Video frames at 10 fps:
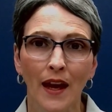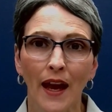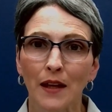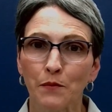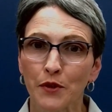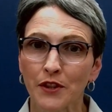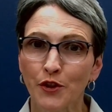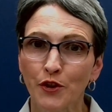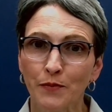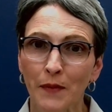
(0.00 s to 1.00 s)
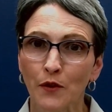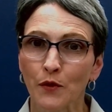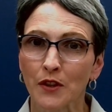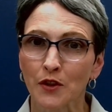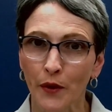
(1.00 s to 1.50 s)
And a procedures manual
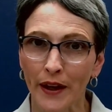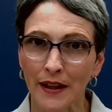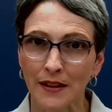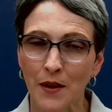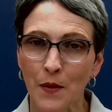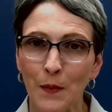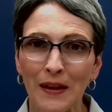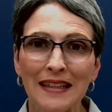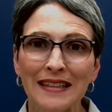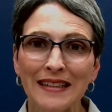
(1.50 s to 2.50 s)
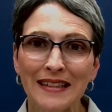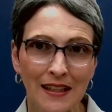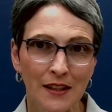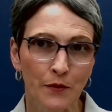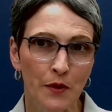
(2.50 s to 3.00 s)
is great, but it
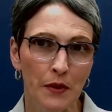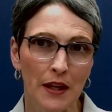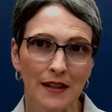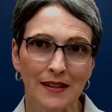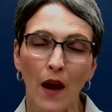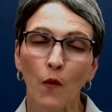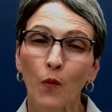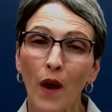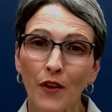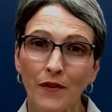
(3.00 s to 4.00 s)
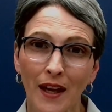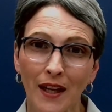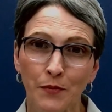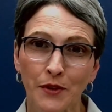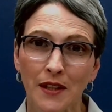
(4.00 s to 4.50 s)
doesn't replace that wealth of
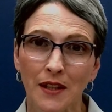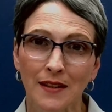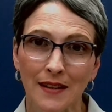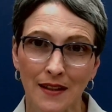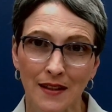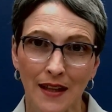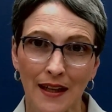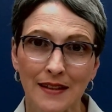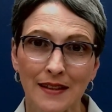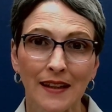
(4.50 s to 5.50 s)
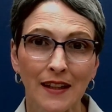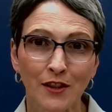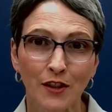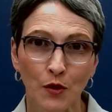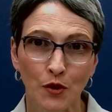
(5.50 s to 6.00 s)
expertise, insights, and
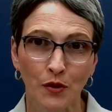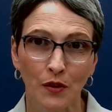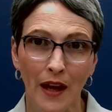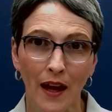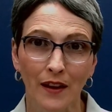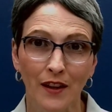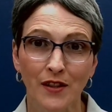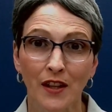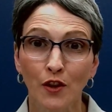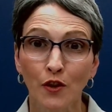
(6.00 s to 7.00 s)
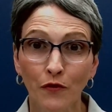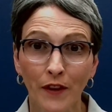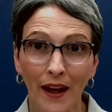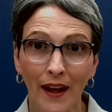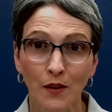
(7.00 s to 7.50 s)
institutional knowledge that you've
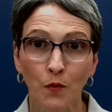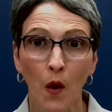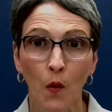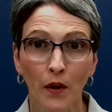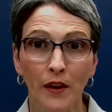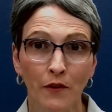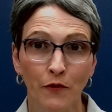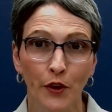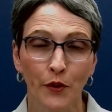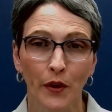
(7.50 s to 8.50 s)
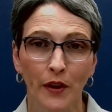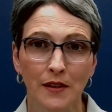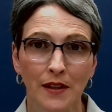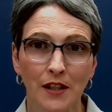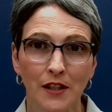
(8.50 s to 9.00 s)
gained while working for your
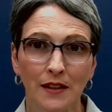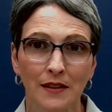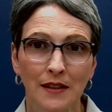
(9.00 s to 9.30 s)
organization.